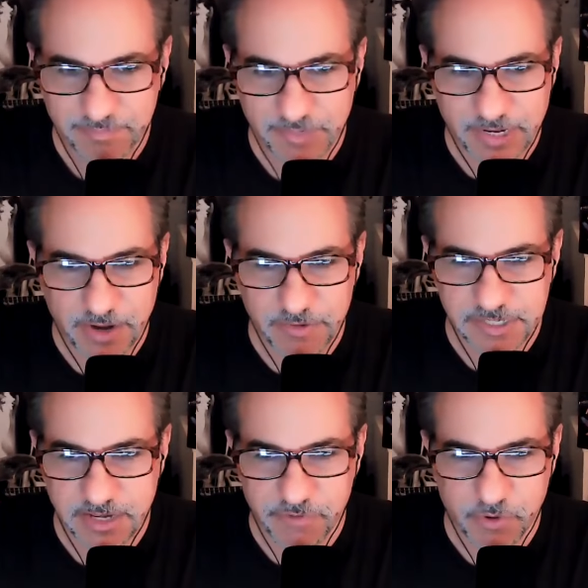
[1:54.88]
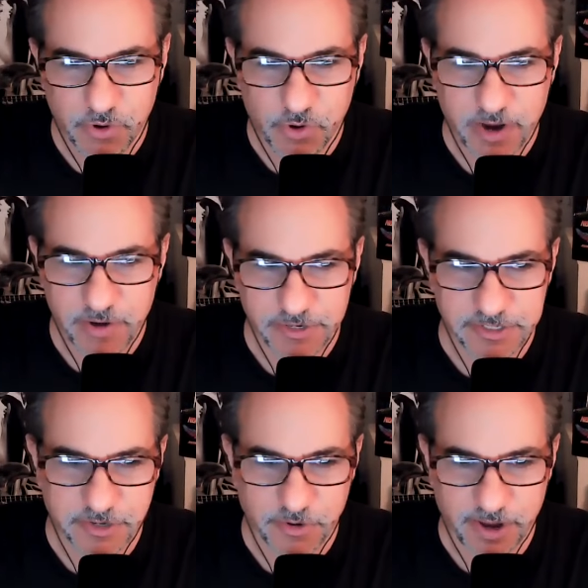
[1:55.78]
you know, see if you agree or
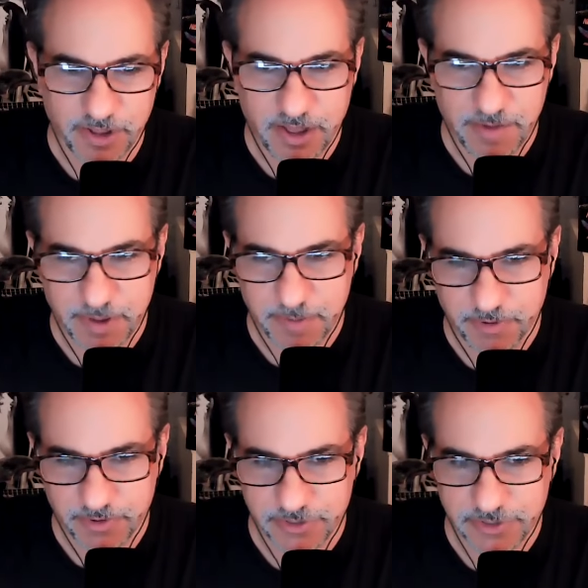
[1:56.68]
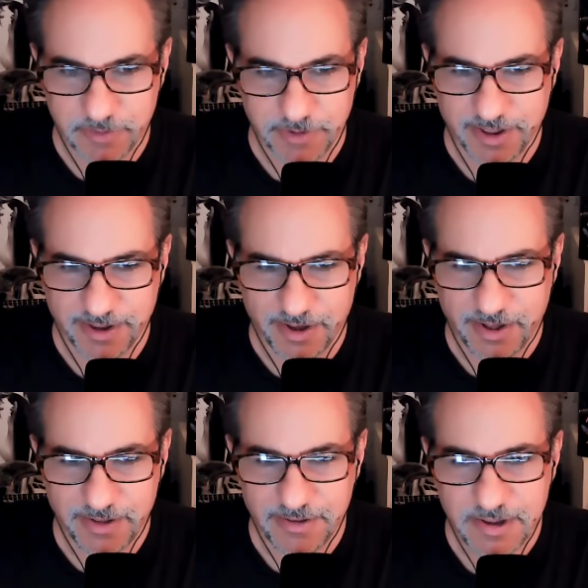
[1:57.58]
disagree. A lot of people are just going to be like,
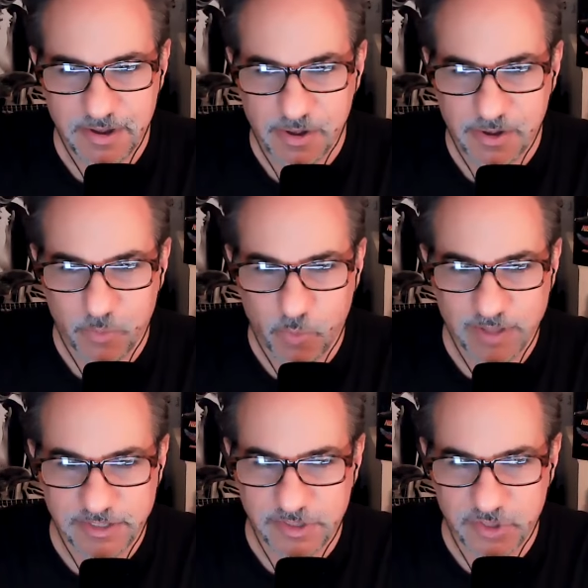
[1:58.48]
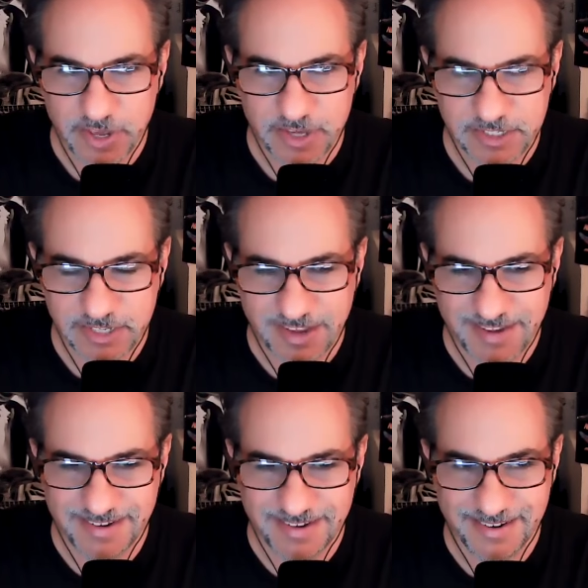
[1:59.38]
huh, what's this?
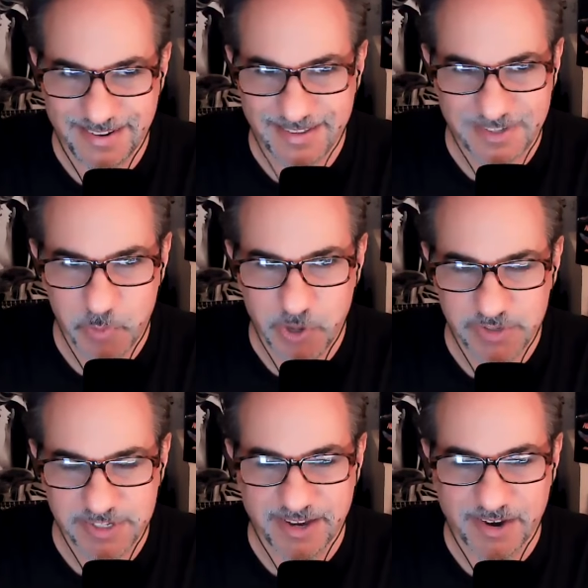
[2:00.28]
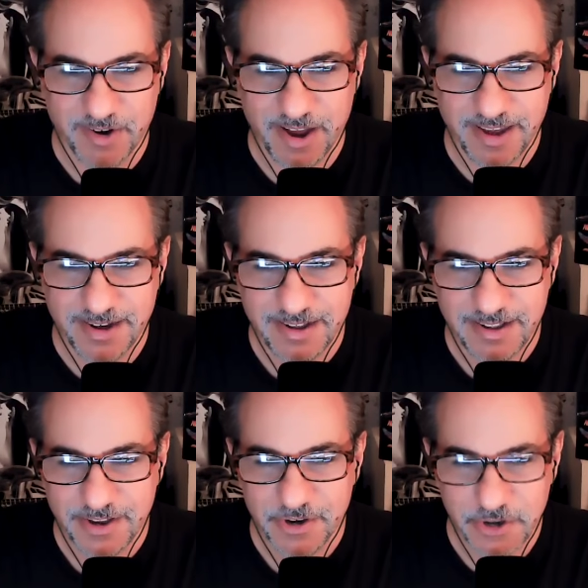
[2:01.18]
It's music. All right.
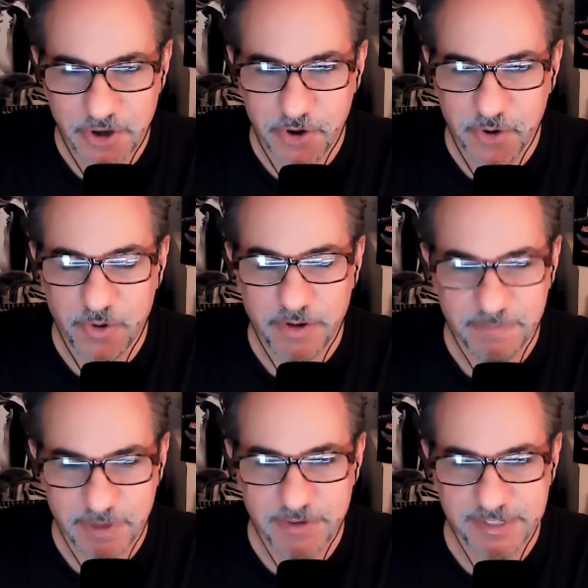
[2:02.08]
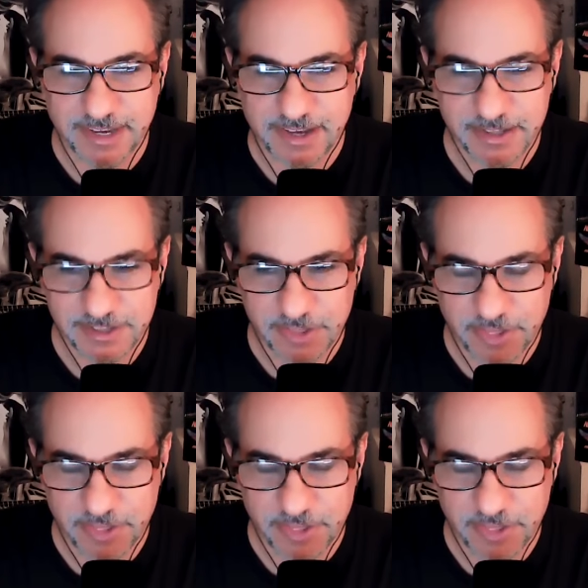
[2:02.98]
New music. It's a